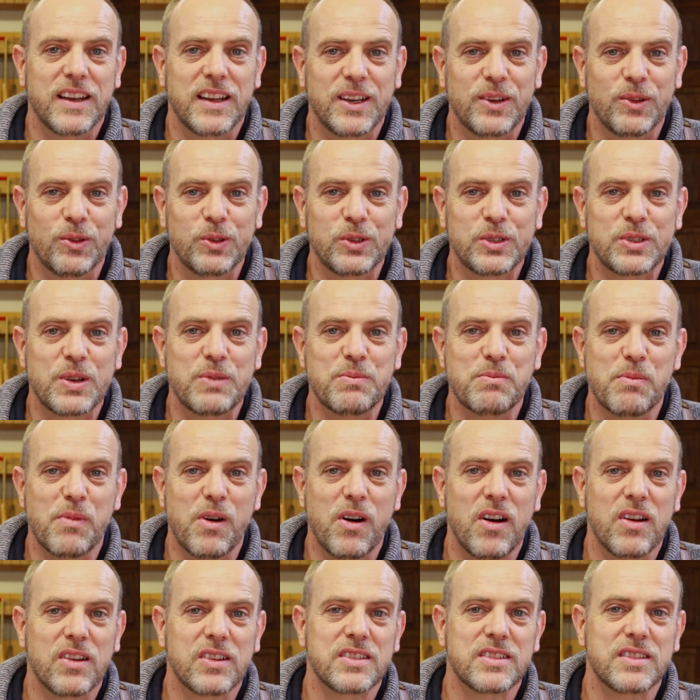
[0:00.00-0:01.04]
It also
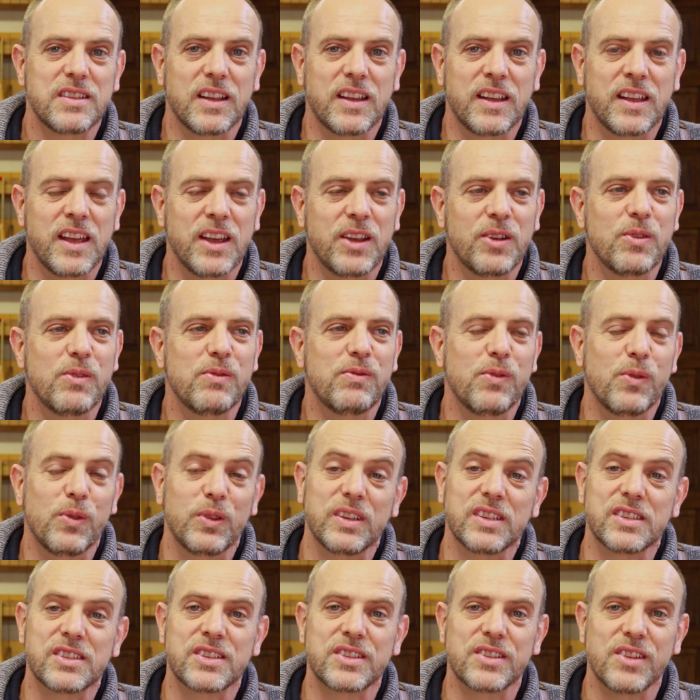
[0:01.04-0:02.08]
marks the kickoff or
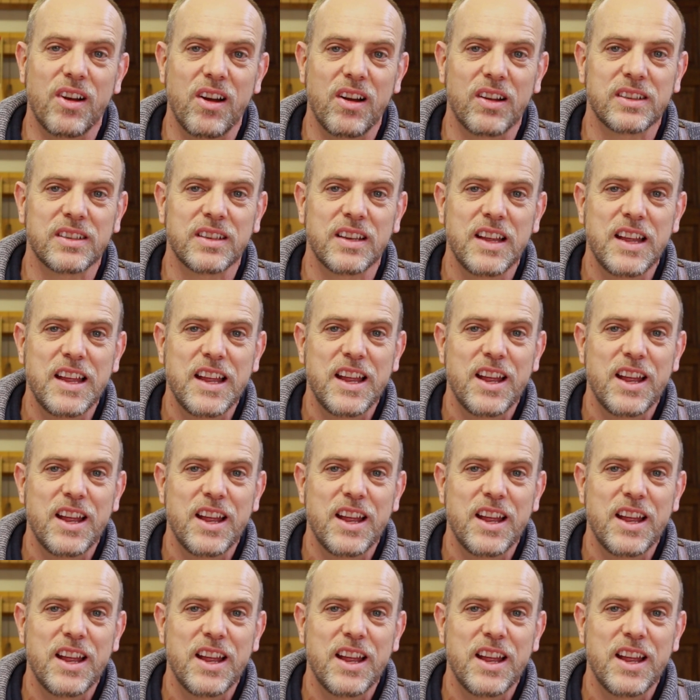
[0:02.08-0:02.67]
the start